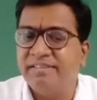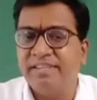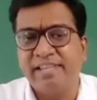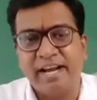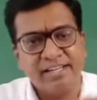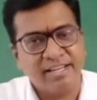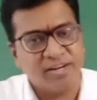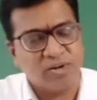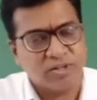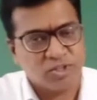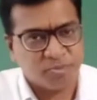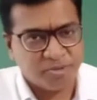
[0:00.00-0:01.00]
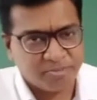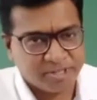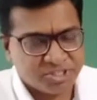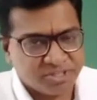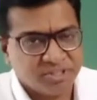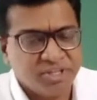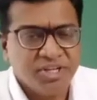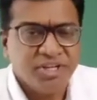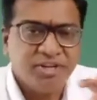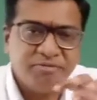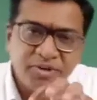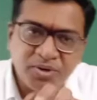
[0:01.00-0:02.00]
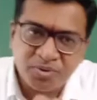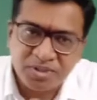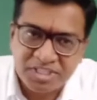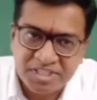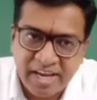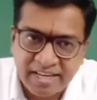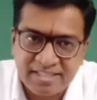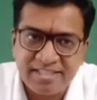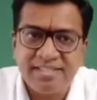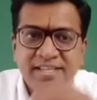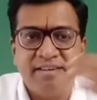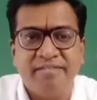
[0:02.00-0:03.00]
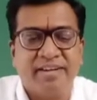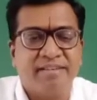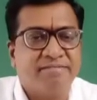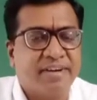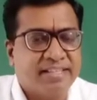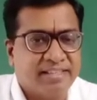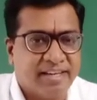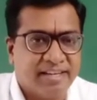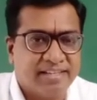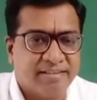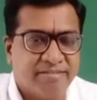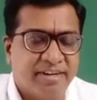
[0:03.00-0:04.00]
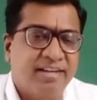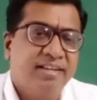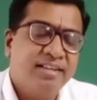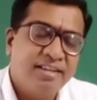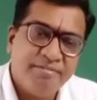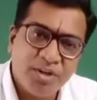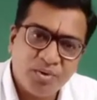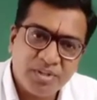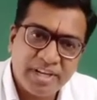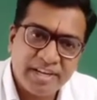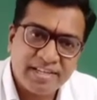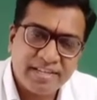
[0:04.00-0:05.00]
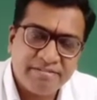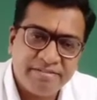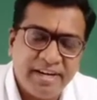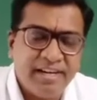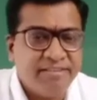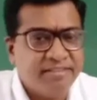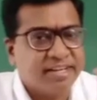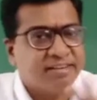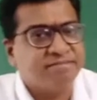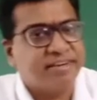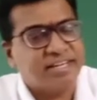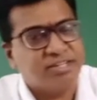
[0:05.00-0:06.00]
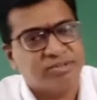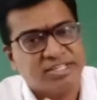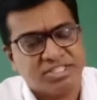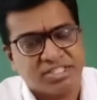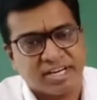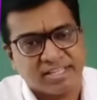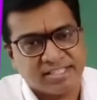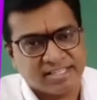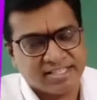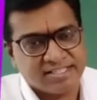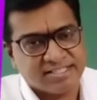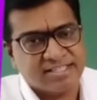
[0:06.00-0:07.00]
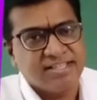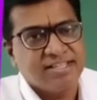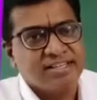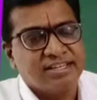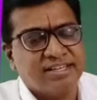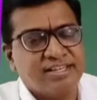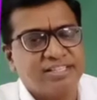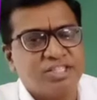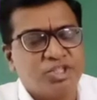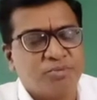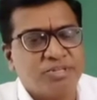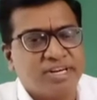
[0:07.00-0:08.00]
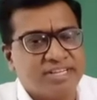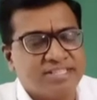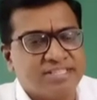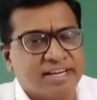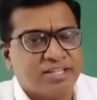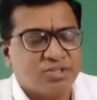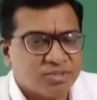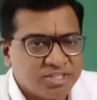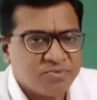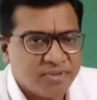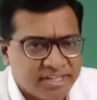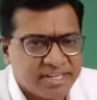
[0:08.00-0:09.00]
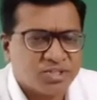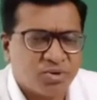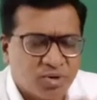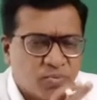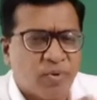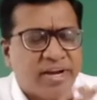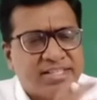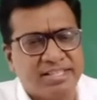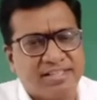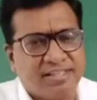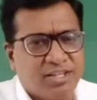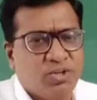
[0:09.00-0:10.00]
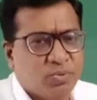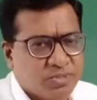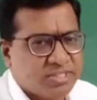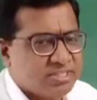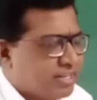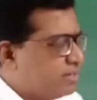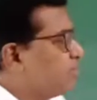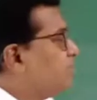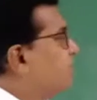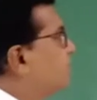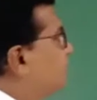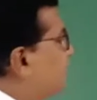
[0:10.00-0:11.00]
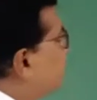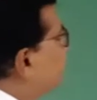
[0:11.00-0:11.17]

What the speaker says: Even that can also be measured. If you know the charge inside, we can find the electric field. If you know the electric field, we can find out the charge that is distributed inside. So this way, it has got vital uses there, right?